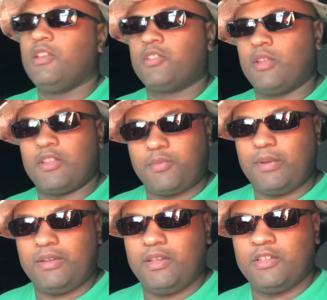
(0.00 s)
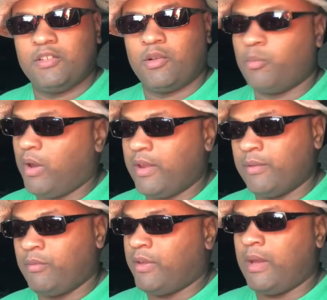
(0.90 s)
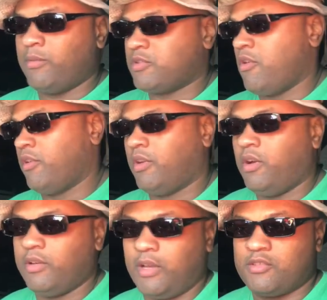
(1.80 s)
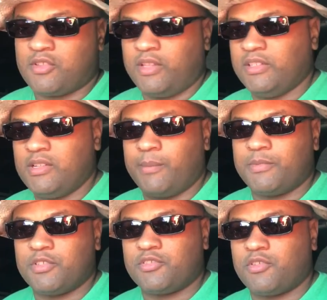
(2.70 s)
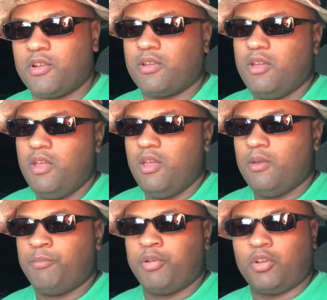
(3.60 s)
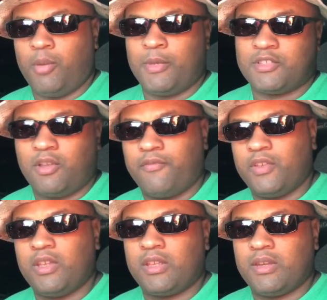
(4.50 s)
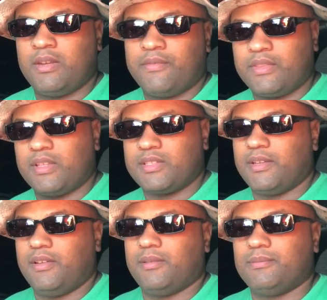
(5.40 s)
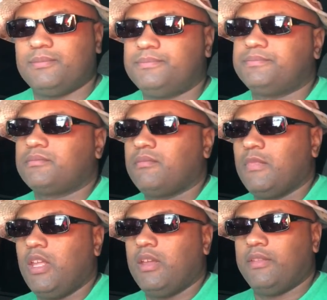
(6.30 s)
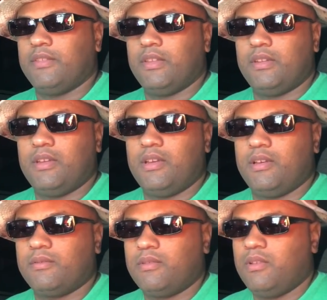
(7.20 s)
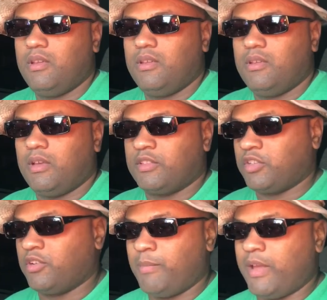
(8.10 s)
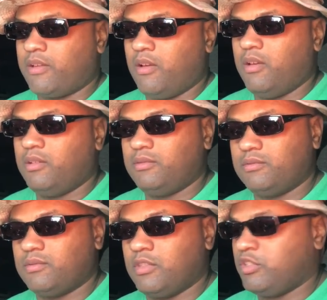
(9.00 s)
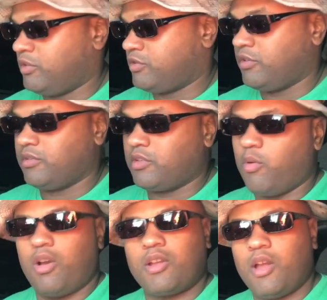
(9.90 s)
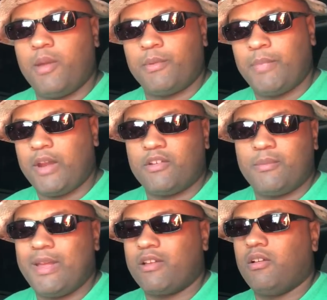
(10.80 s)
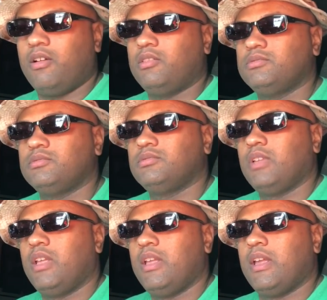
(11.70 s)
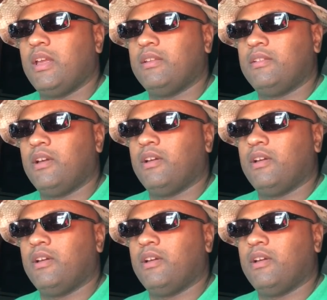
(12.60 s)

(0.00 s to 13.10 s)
So that's what I did, while that was going on. I was cleaning up this truck, putting all my stuff in, getting everything set up. And then I turned it back on. And, I turned the Qualcomm and the battery back on. And